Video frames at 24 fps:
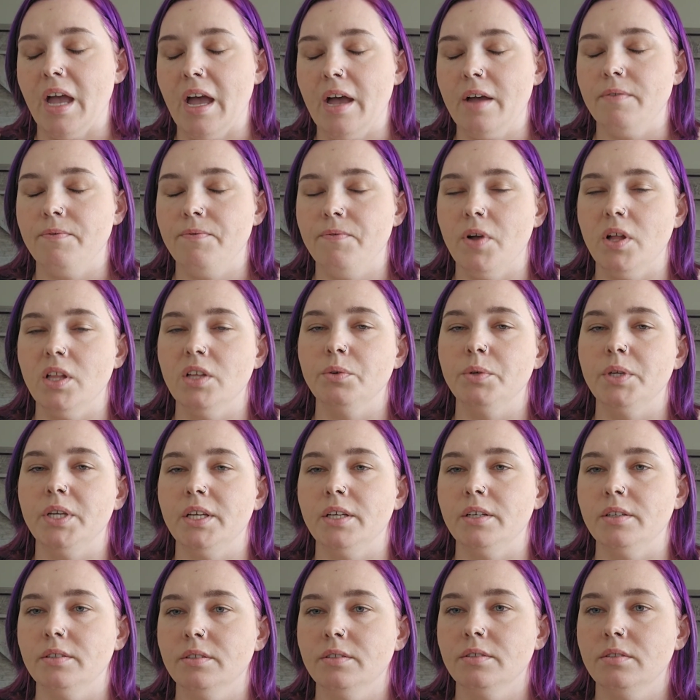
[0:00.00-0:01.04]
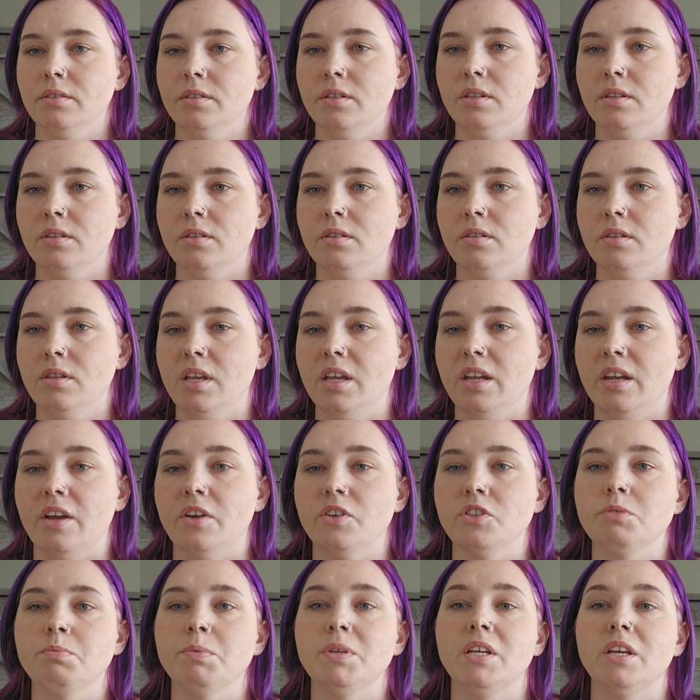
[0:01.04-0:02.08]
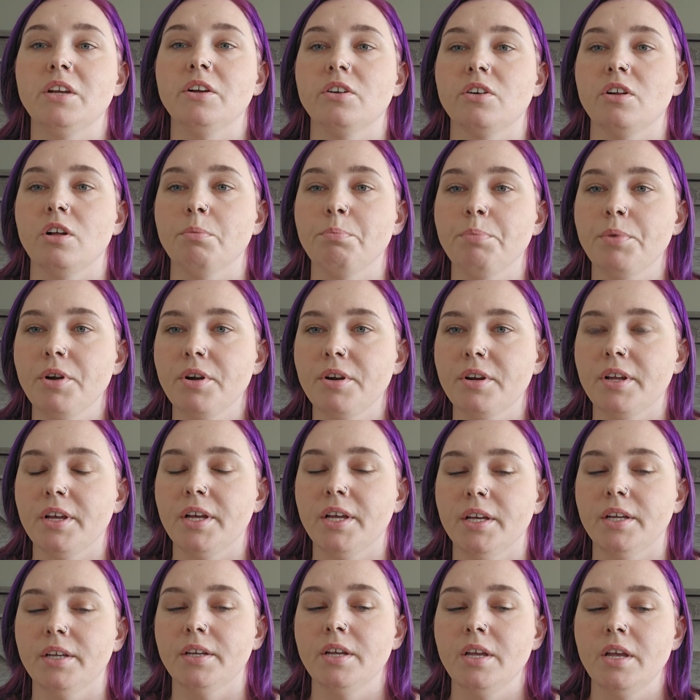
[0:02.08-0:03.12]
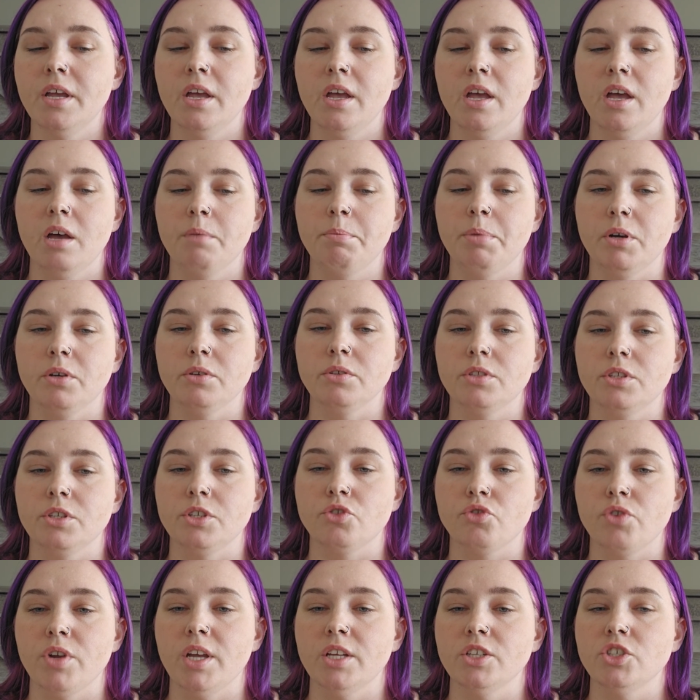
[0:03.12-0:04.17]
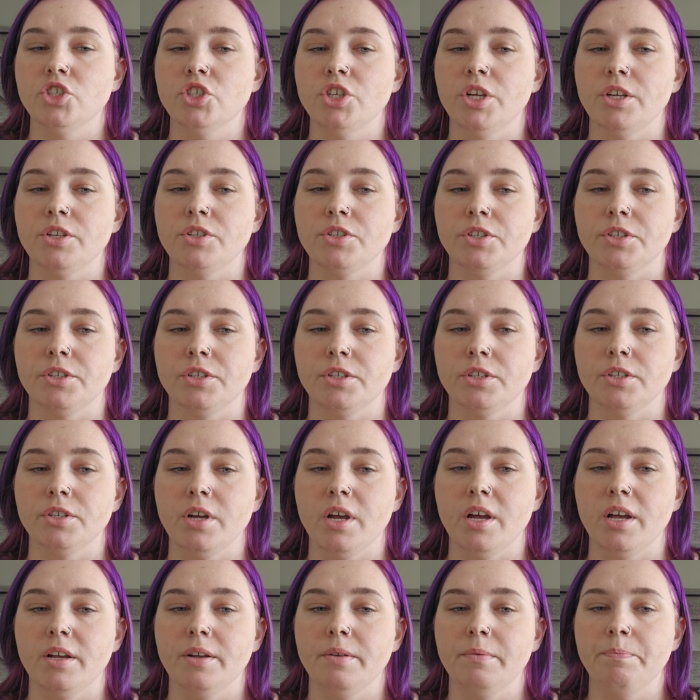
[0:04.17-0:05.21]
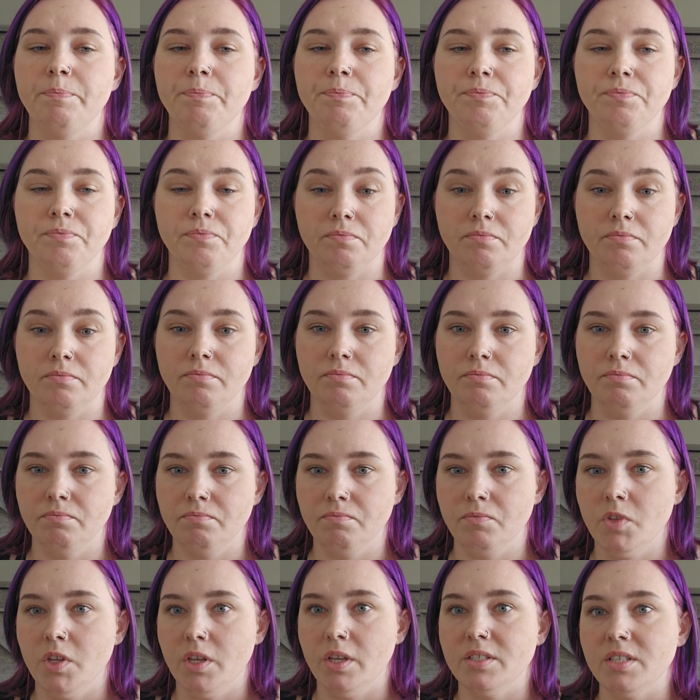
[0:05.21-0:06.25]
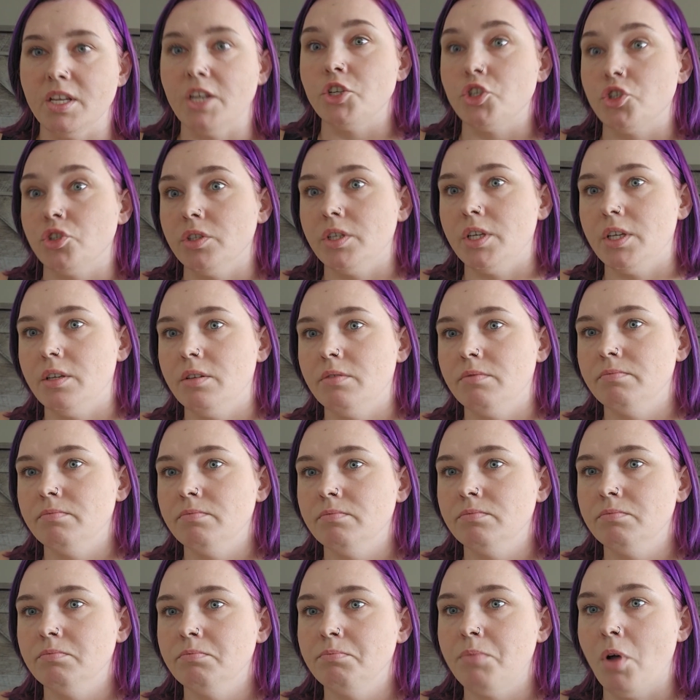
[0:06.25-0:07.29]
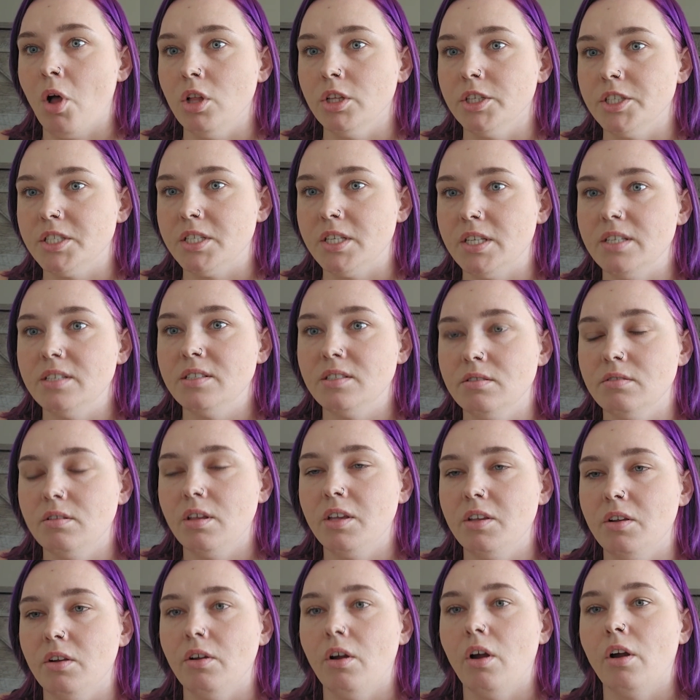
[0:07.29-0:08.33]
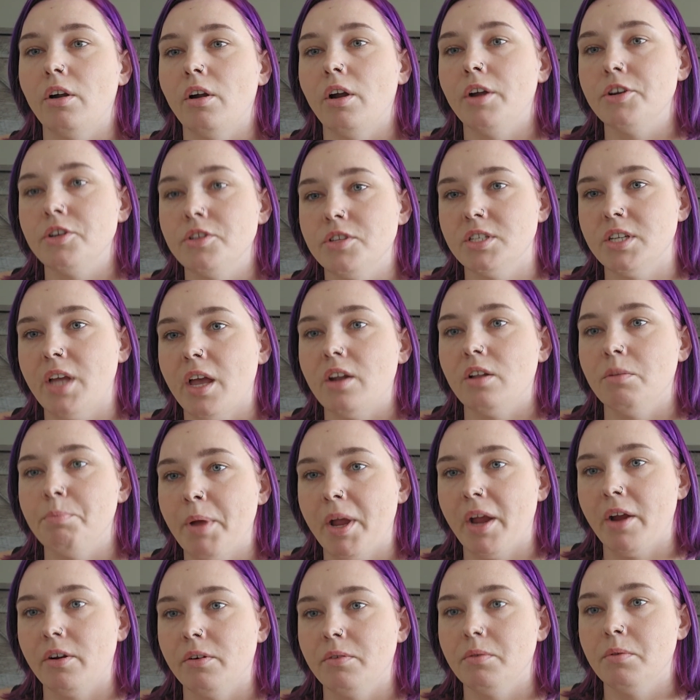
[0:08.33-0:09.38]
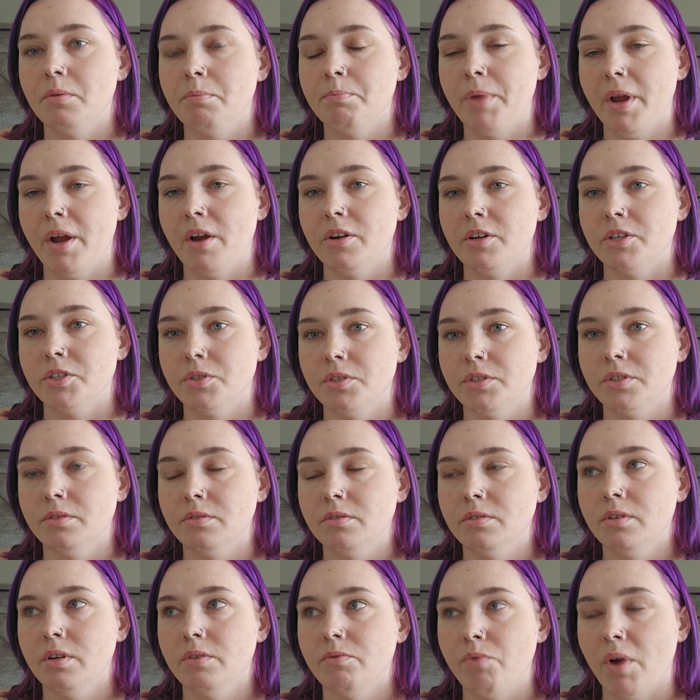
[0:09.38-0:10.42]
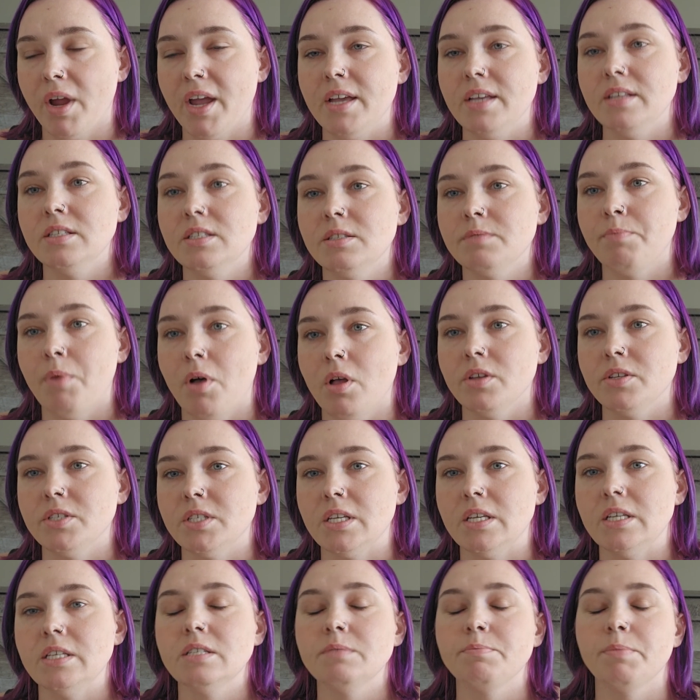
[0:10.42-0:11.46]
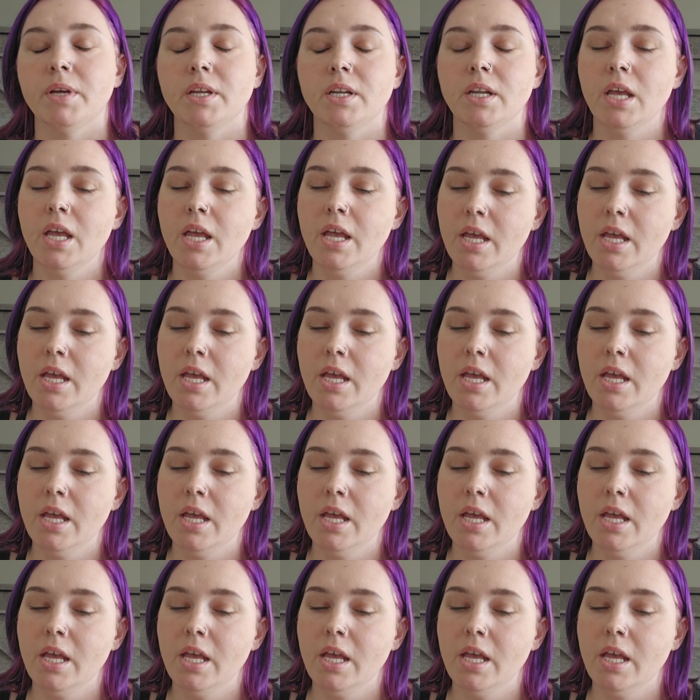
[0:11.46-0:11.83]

following the announcement here in Alberta about the transgender essentially policies, they are under the title parent rights policies, but